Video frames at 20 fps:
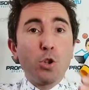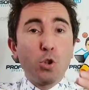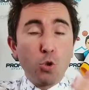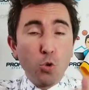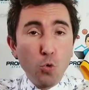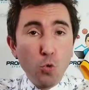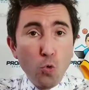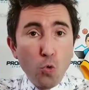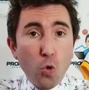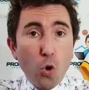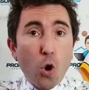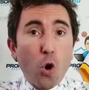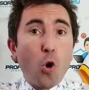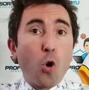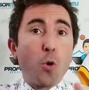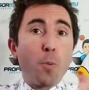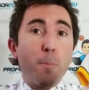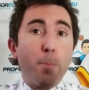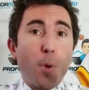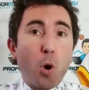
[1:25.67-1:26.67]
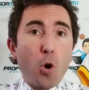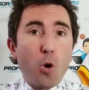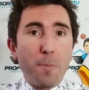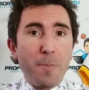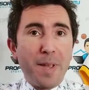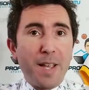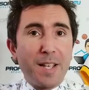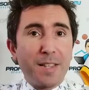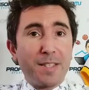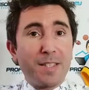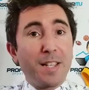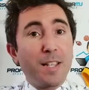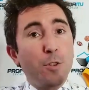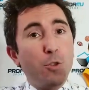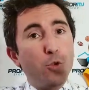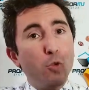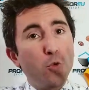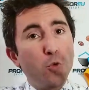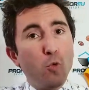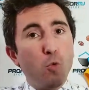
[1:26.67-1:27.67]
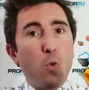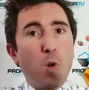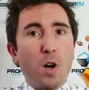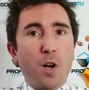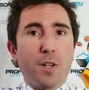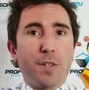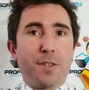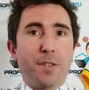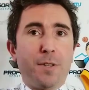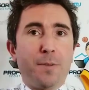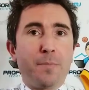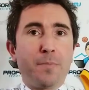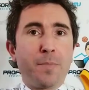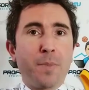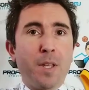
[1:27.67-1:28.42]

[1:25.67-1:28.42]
two or more bets into one.